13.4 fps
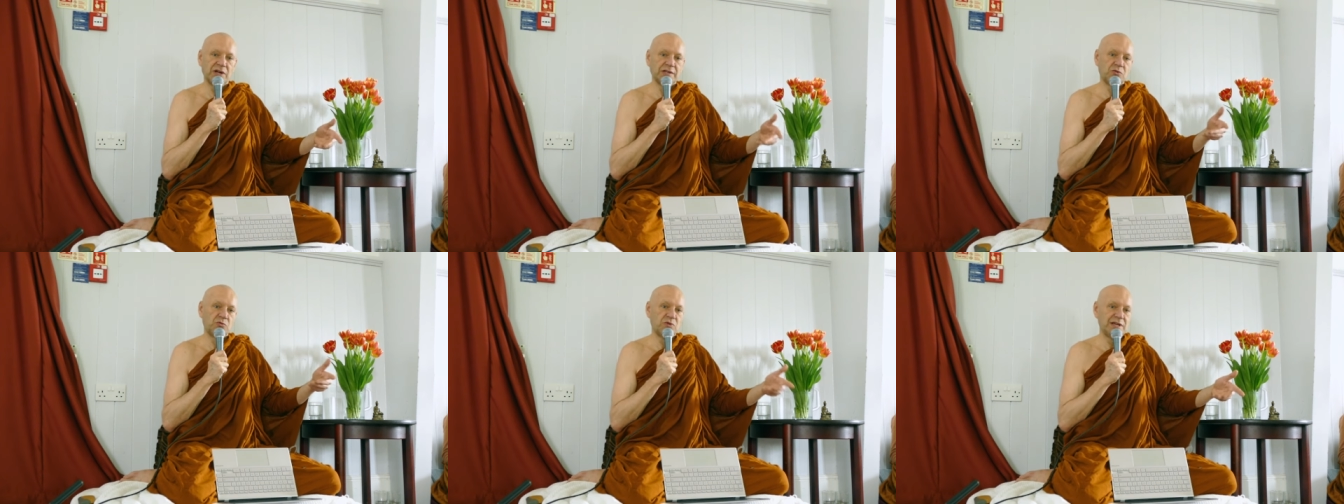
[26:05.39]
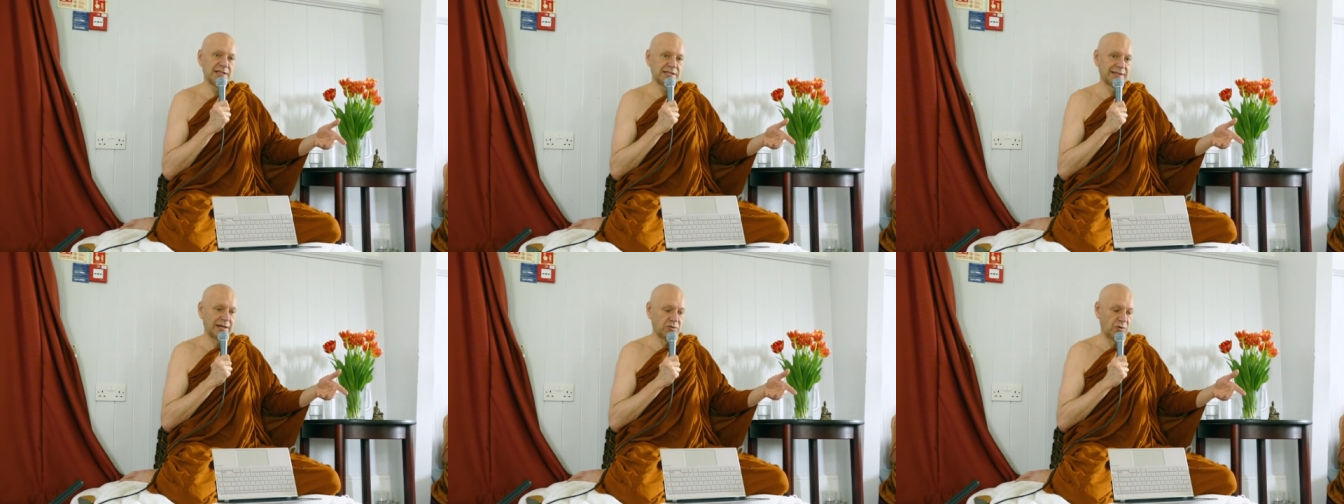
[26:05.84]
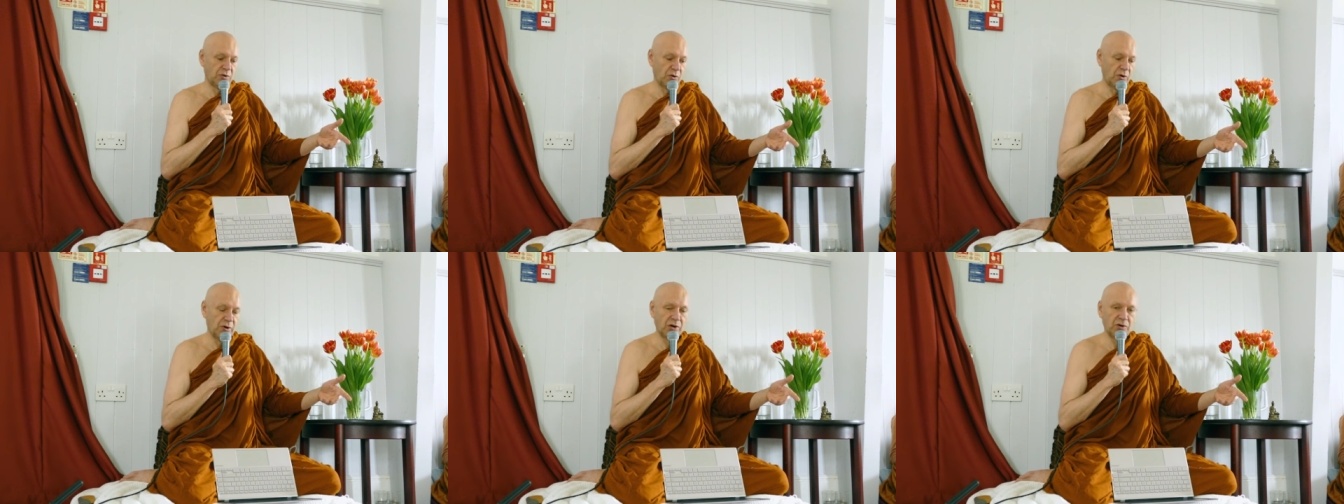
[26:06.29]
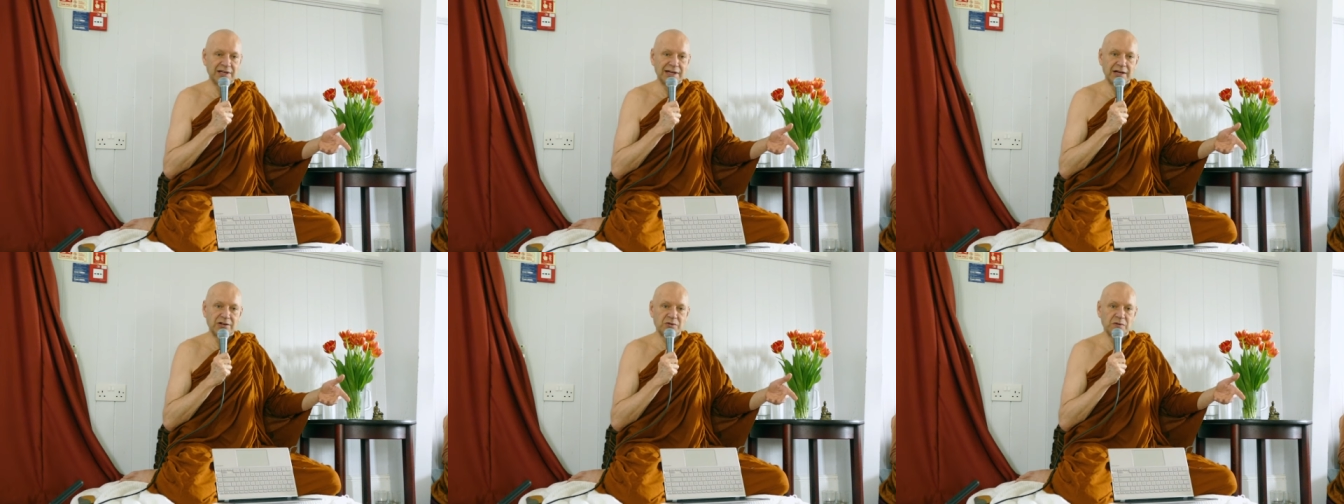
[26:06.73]
And the reason that you're no longer
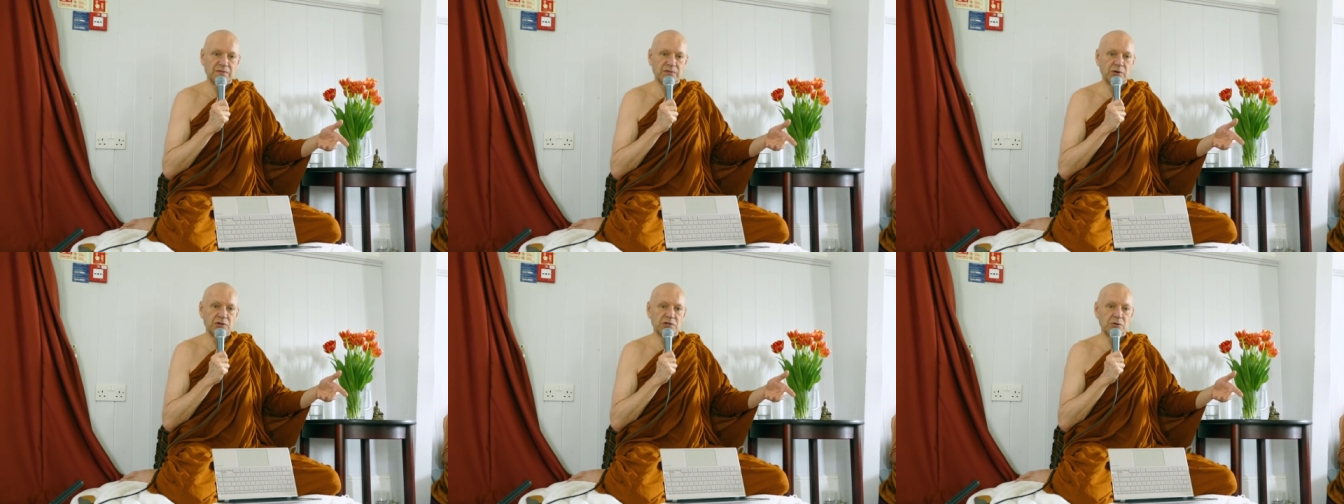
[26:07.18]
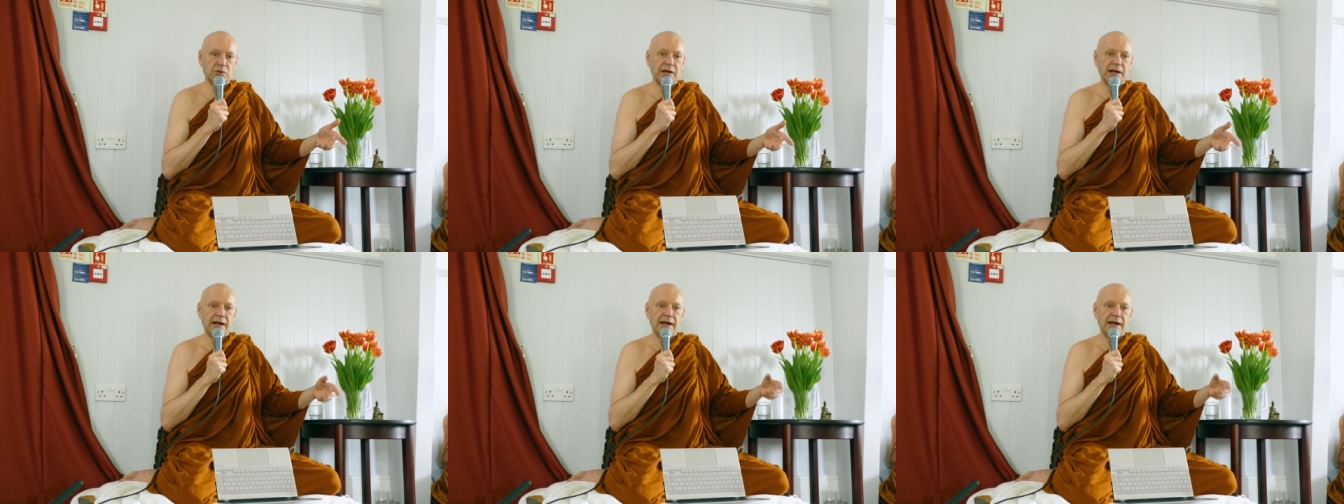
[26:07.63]
attached to virtue